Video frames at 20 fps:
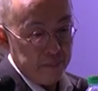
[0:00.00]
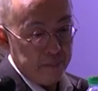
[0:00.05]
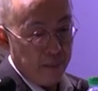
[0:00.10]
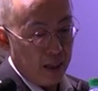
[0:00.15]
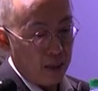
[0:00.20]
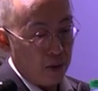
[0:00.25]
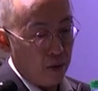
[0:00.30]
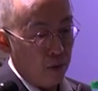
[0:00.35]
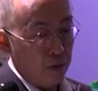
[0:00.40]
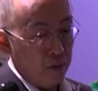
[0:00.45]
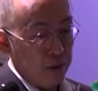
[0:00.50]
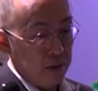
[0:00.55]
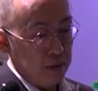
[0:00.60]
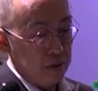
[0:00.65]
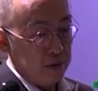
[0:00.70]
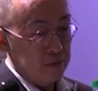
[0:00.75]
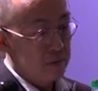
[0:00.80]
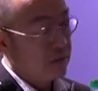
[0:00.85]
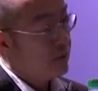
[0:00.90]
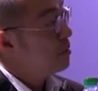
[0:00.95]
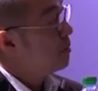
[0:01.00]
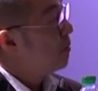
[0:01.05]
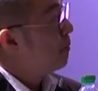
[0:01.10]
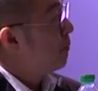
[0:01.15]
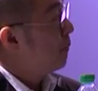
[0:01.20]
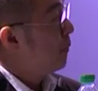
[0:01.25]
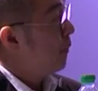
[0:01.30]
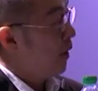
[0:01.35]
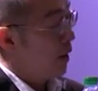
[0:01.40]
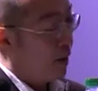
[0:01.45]
and Bangkok in
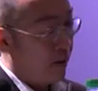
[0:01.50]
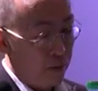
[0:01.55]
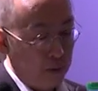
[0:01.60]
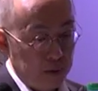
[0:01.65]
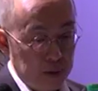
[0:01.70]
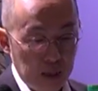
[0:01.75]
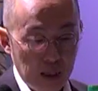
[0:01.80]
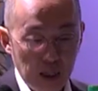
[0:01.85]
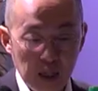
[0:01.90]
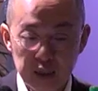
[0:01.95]
brown.